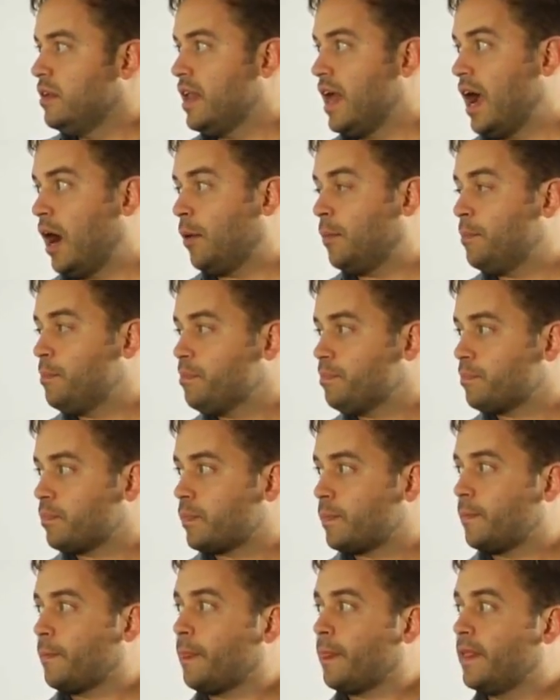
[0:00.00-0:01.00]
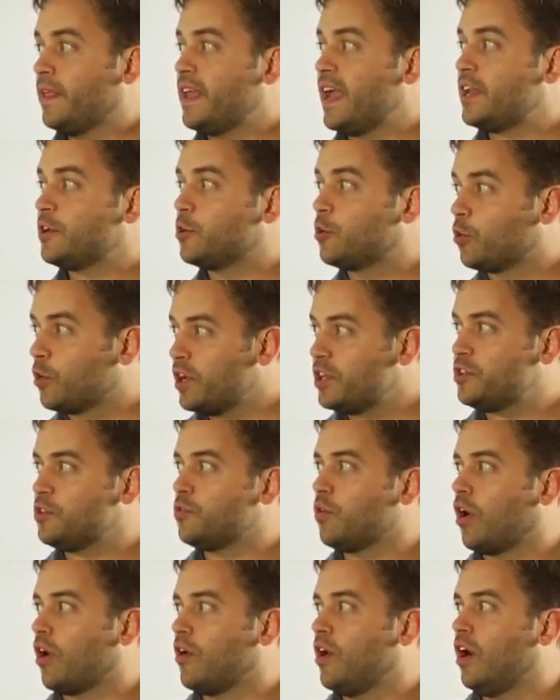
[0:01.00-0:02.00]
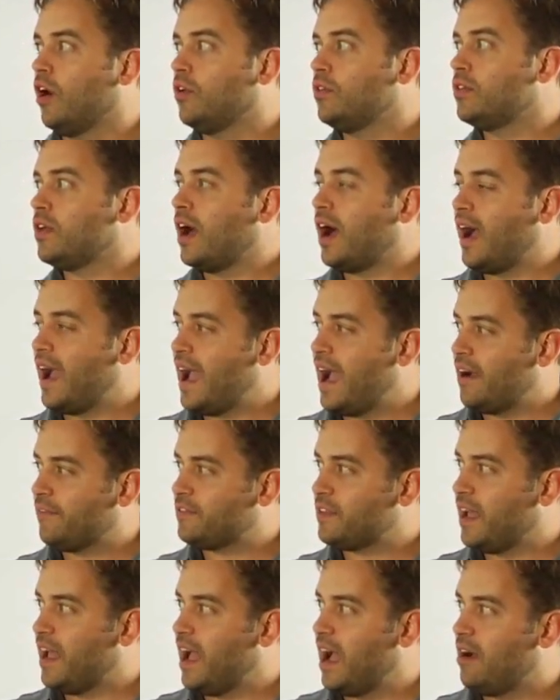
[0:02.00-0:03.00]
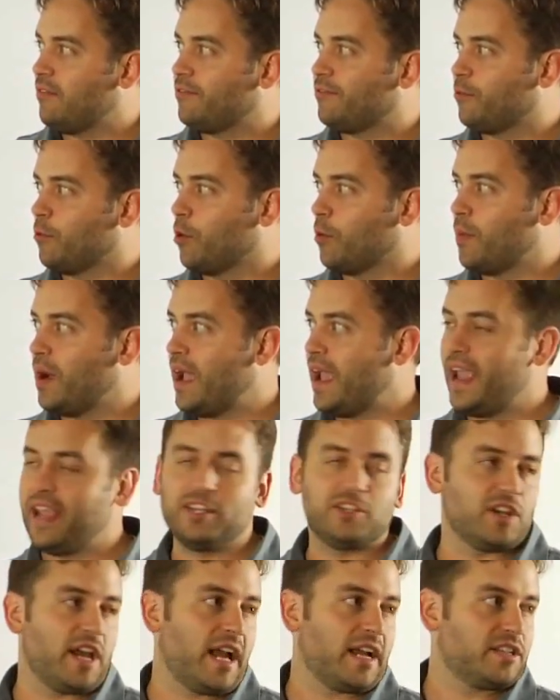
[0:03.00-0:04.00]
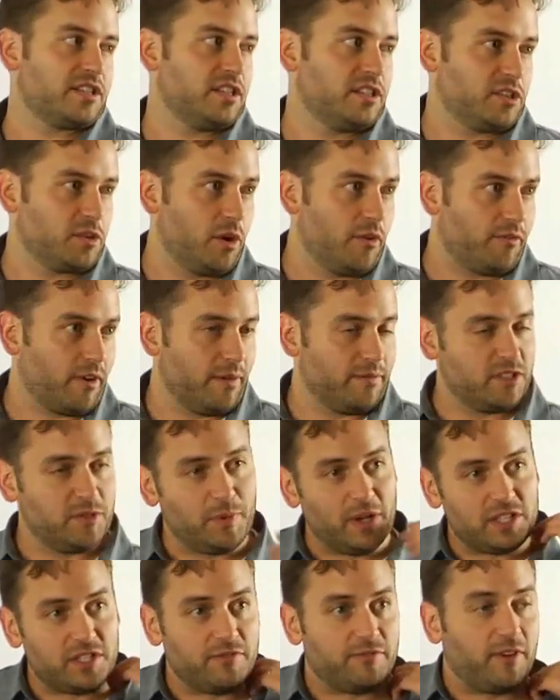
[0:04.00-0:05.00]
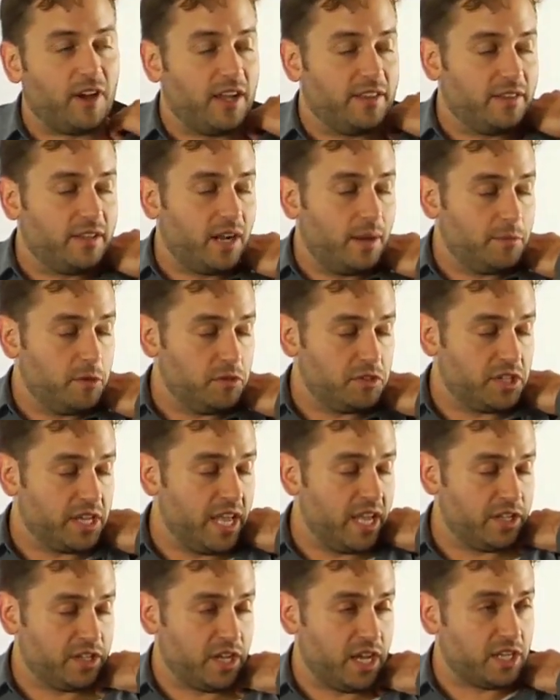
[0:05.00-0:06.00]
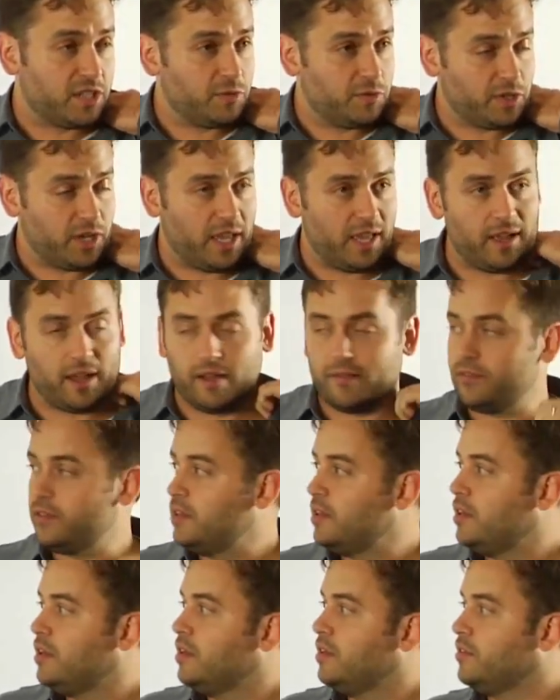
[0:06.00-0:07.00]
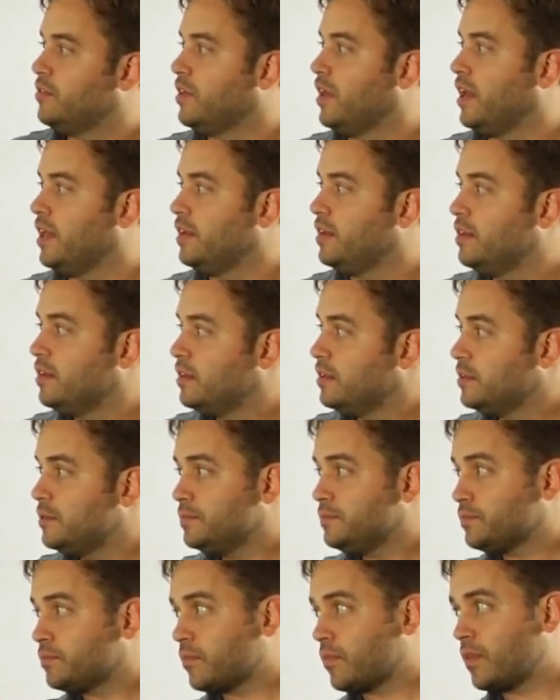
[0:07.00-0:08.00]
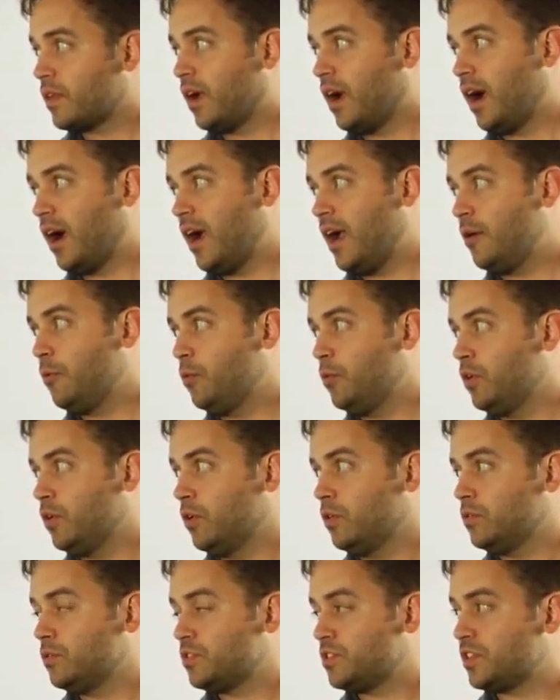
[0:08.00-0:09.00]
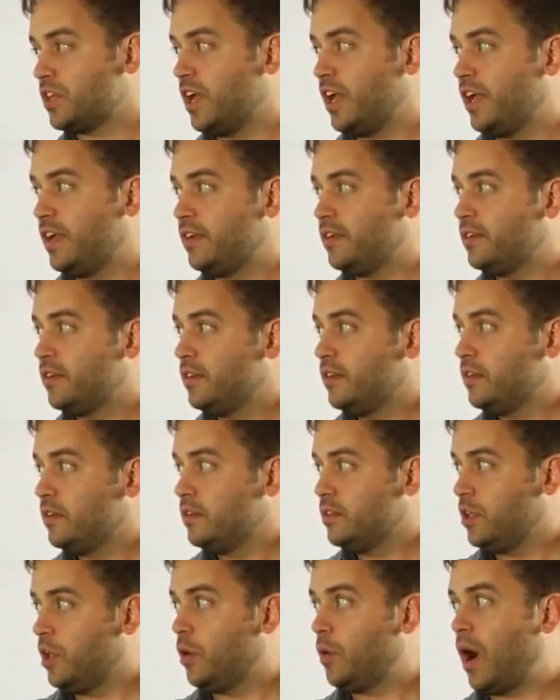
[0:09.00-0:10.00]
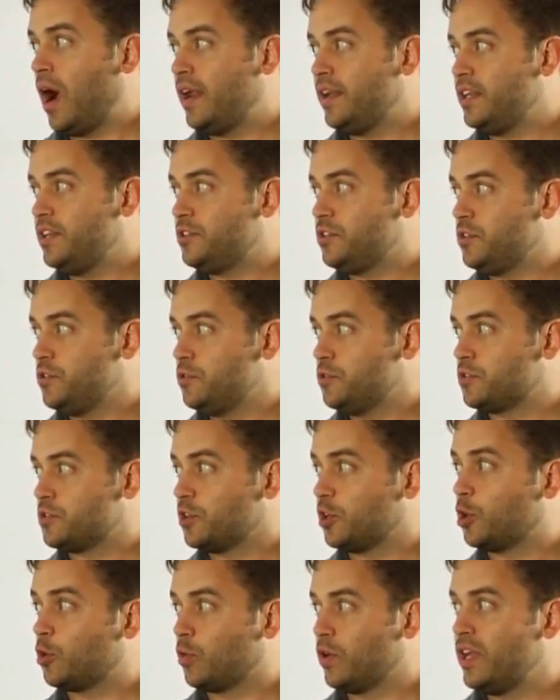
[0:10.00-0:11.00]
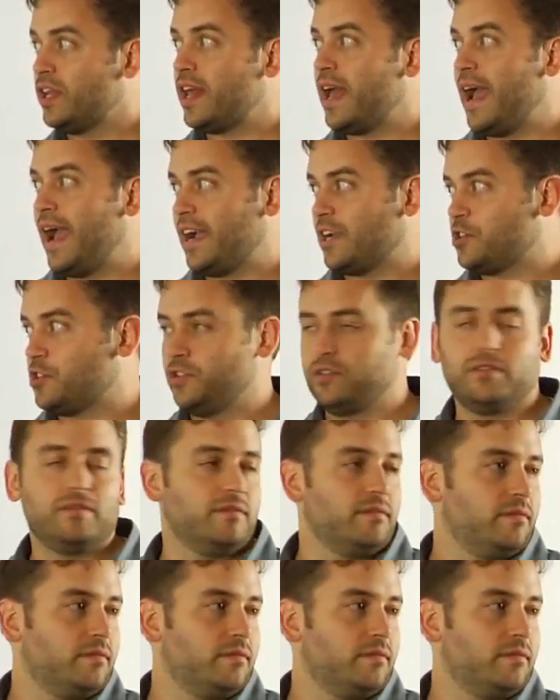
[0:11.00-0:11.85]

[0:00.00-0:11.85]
Now, get grid URL, I have to have for my Ajax. So if I've specified that I'm using Ajax, which I have, then I will say, I need to use the grid action.